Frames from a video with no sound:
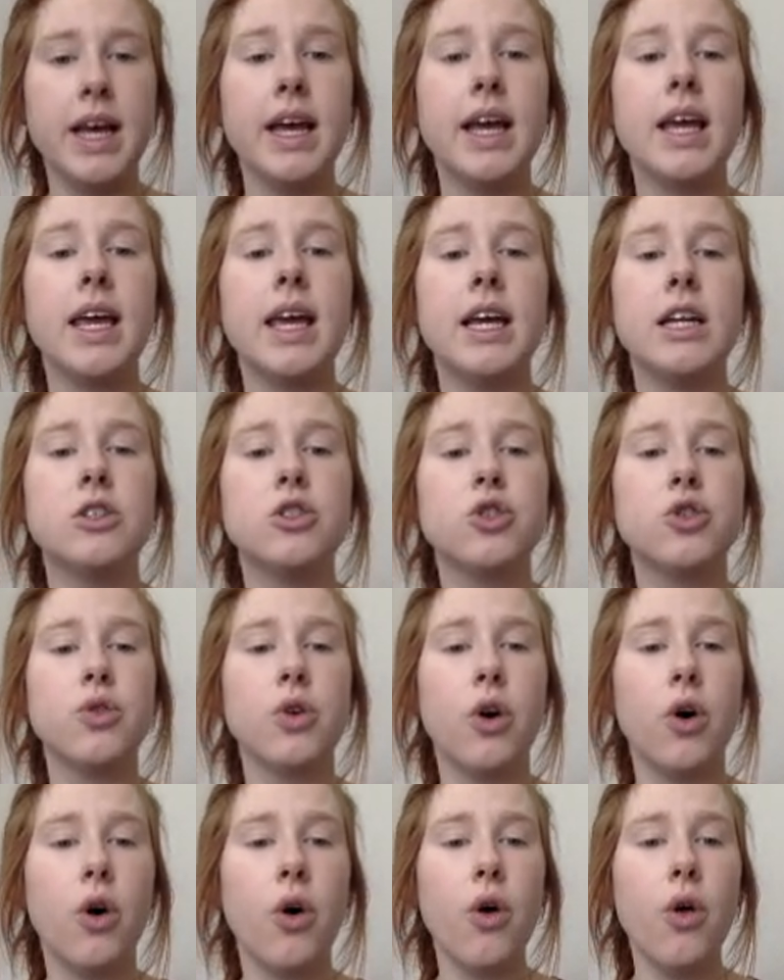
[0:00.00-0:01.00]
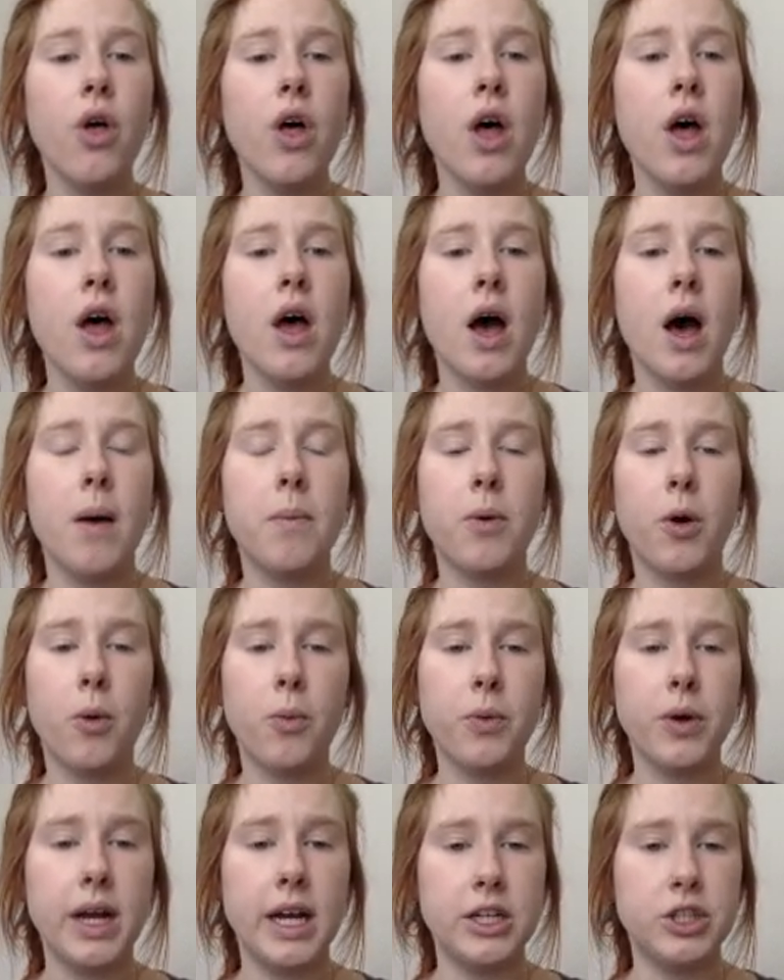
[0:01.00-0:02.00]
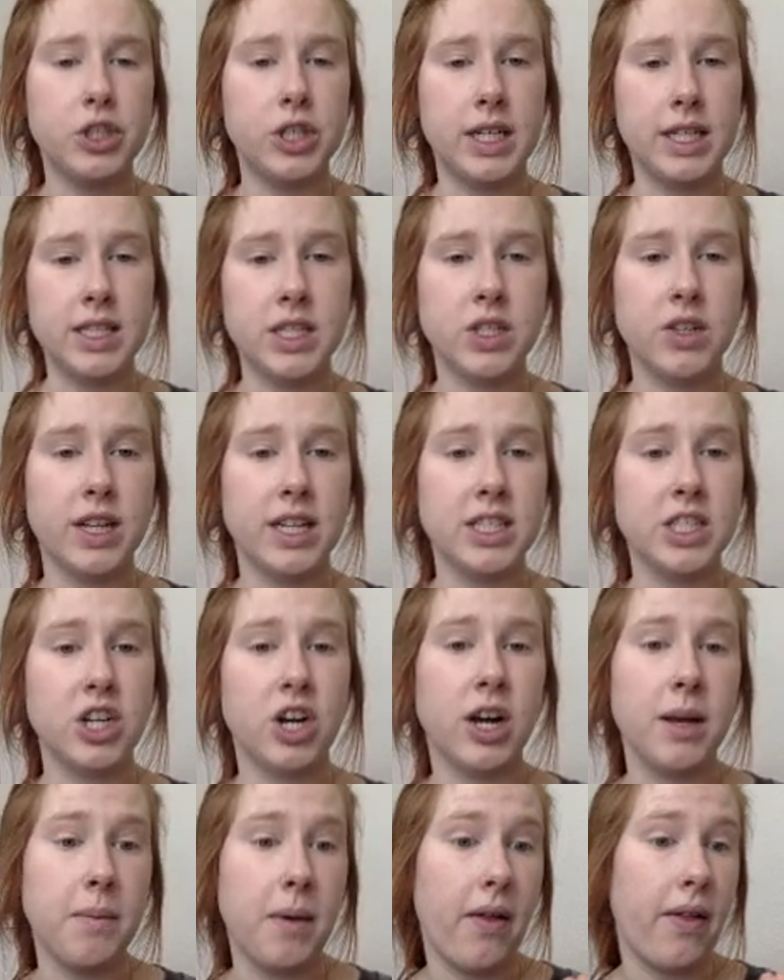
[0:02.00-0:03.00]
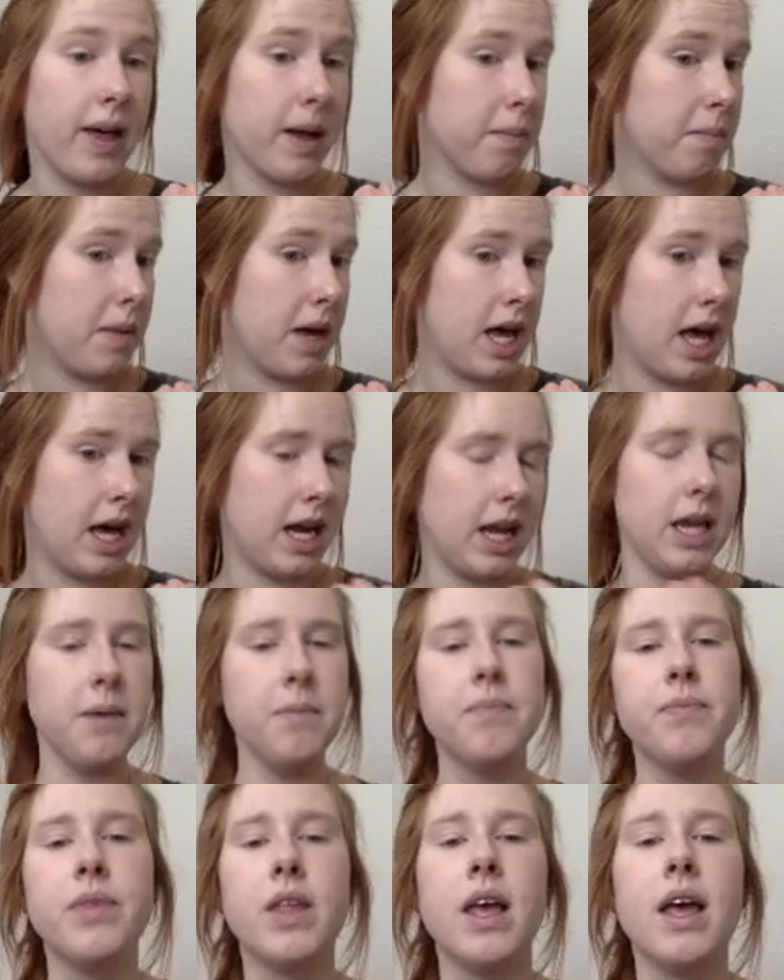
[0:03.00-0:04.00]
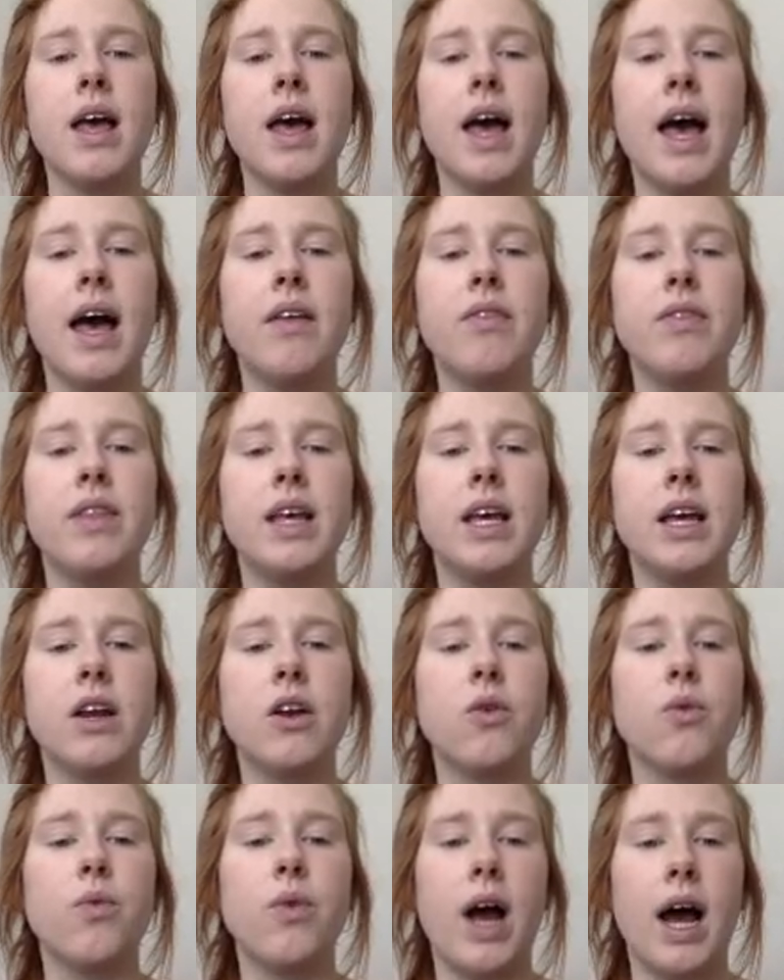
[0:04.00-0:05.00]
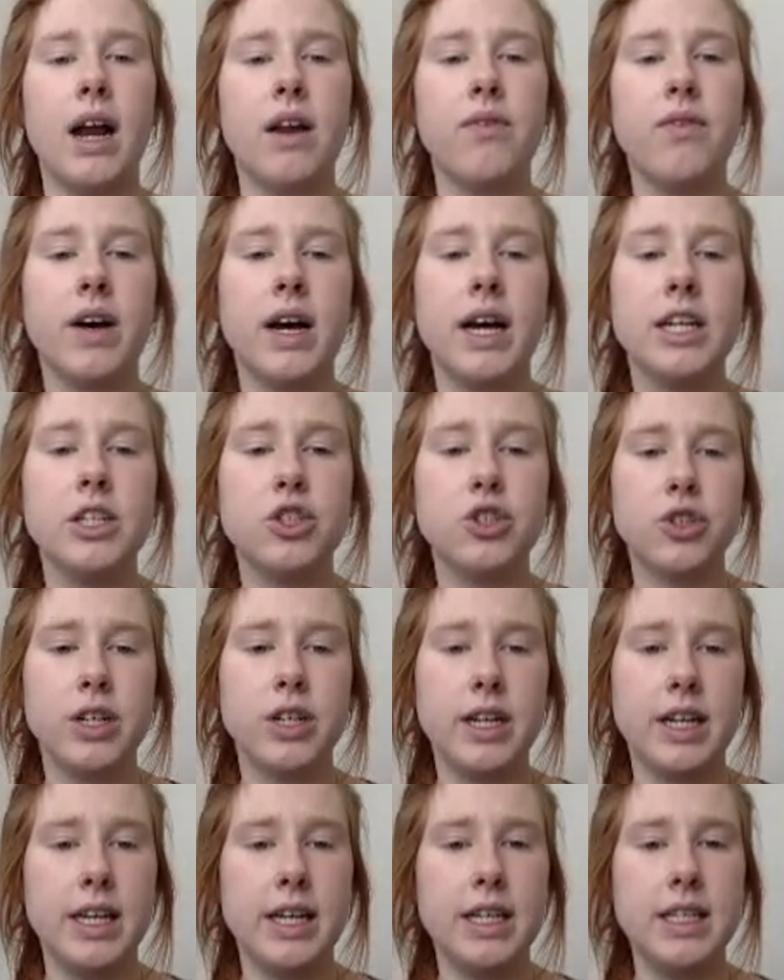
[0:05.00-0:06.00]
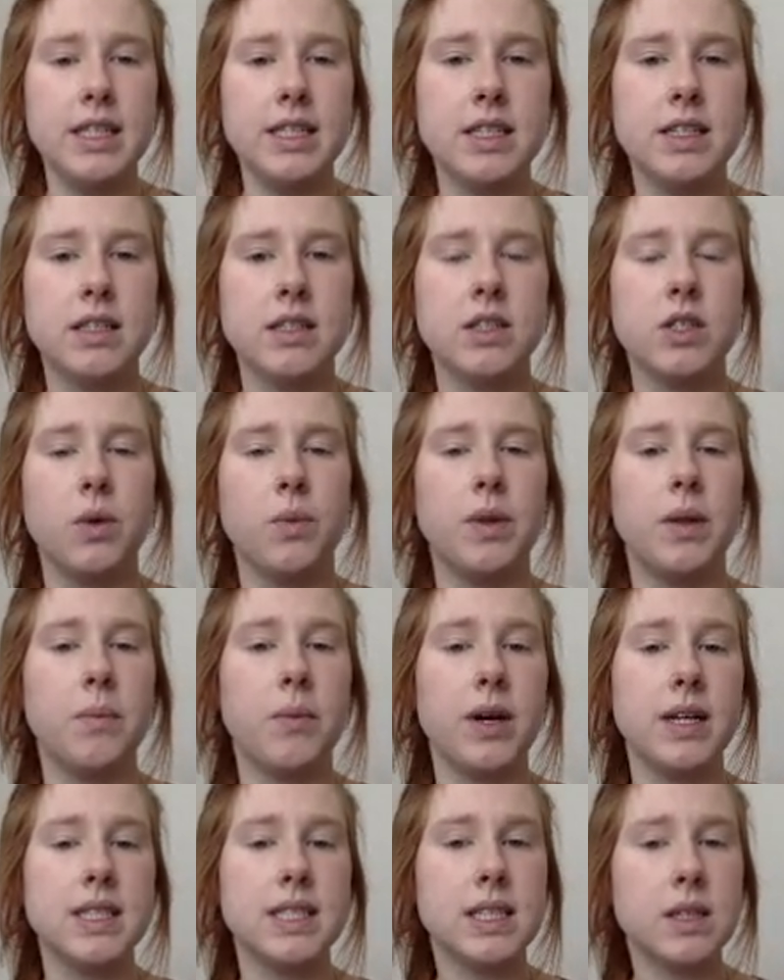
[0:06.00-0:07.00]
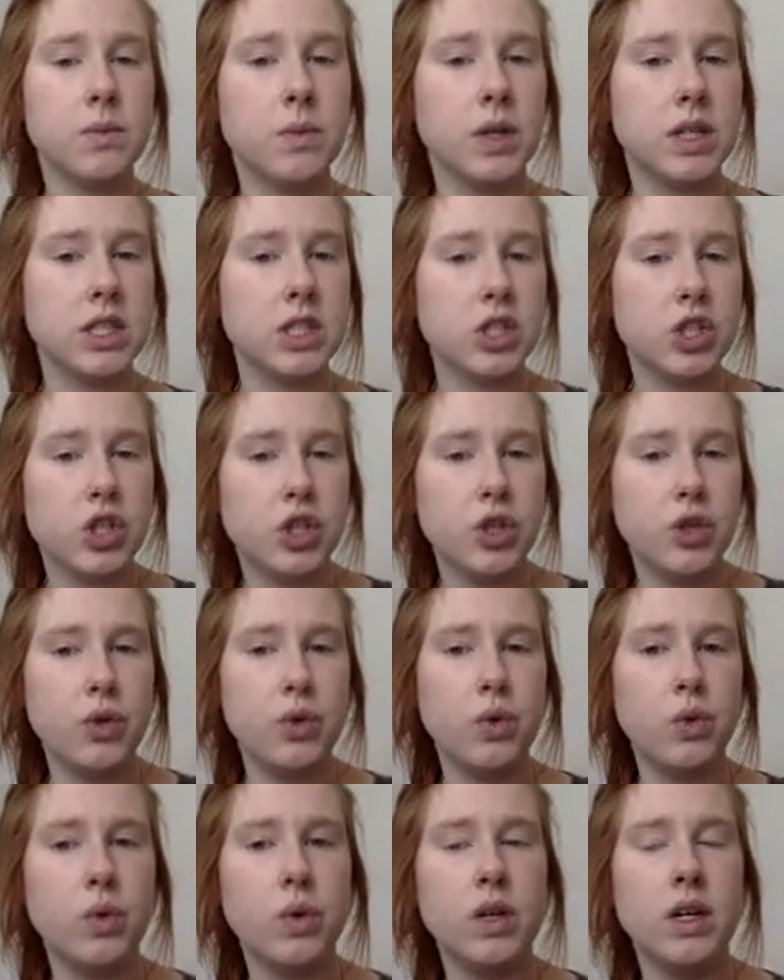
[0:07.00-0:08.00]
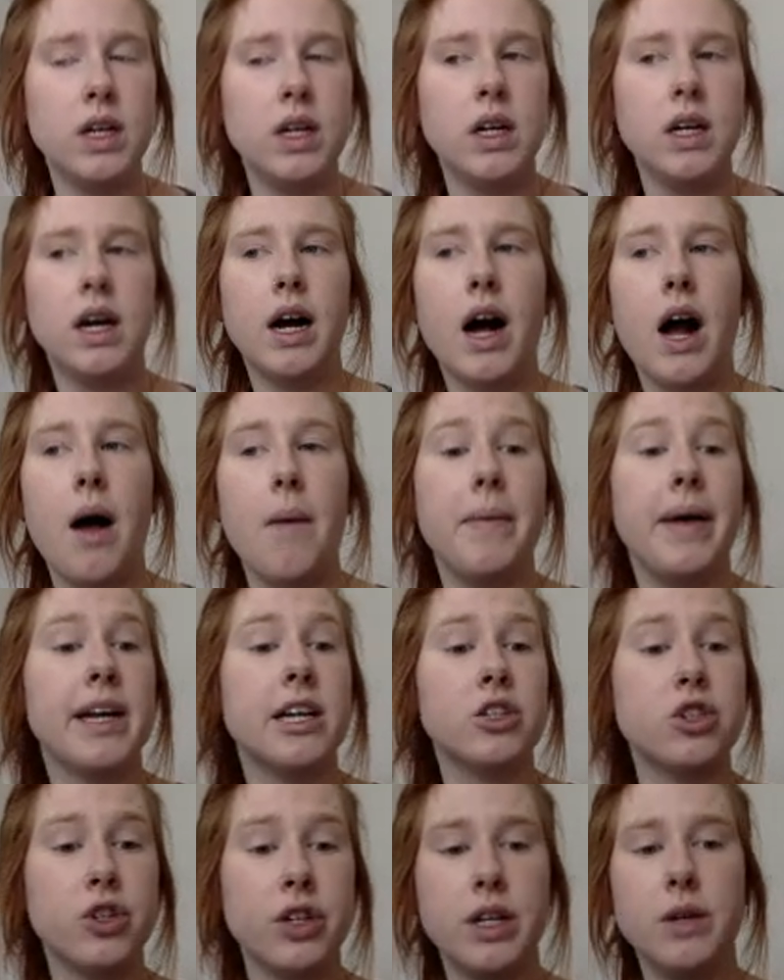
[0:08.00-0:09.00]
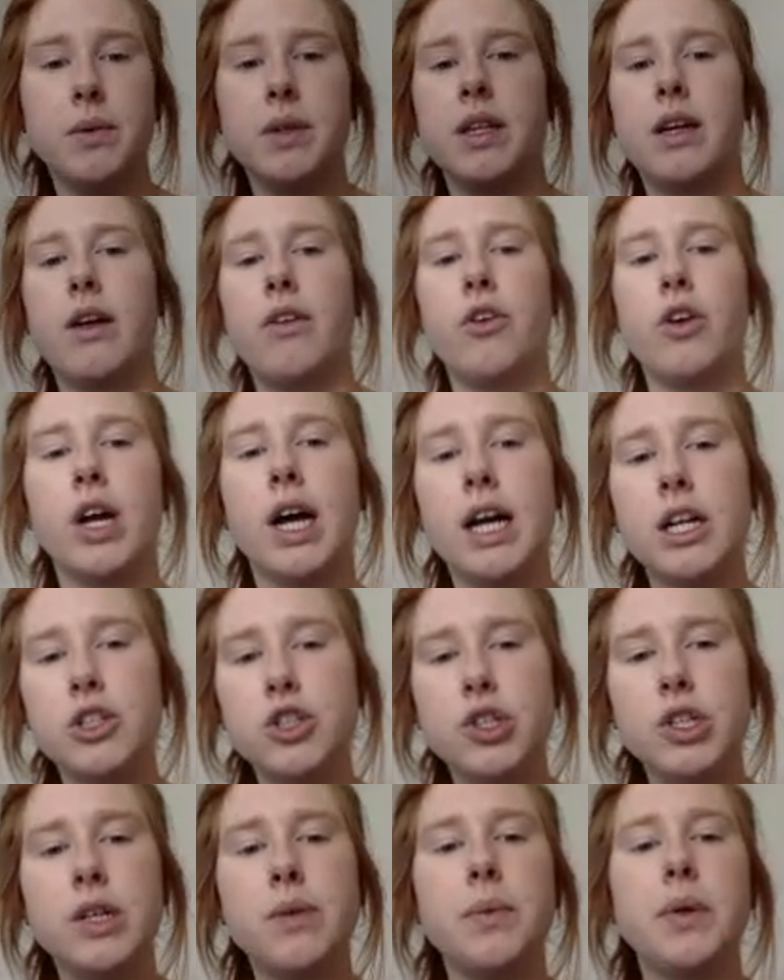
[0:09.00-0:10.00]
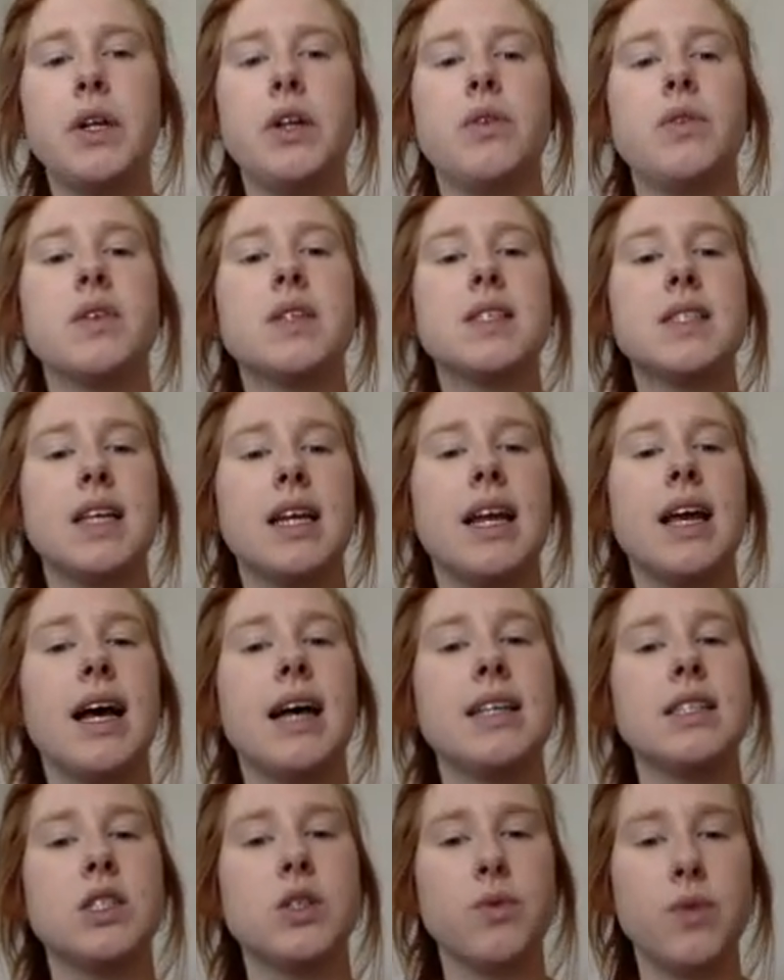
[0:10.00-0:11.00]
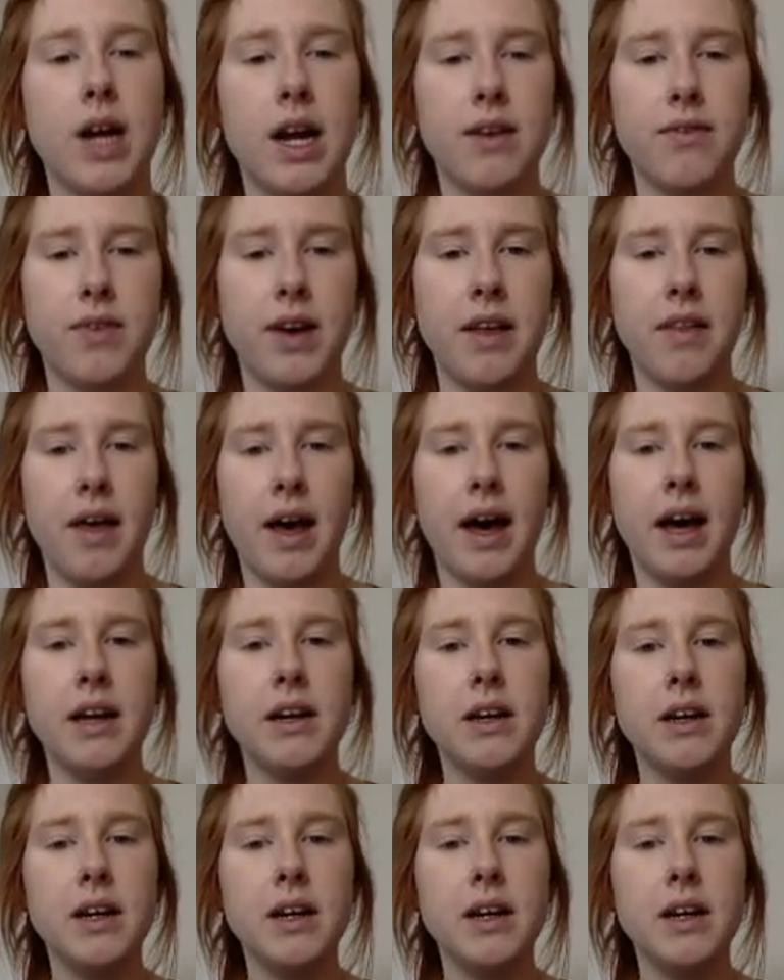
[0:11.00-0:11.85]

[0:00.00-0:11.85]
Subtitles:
Control appropriation. So that's talking about like money. And then ratify treaties. So when the president wants to make a treaty with another country, we know the Senate has to ratify that.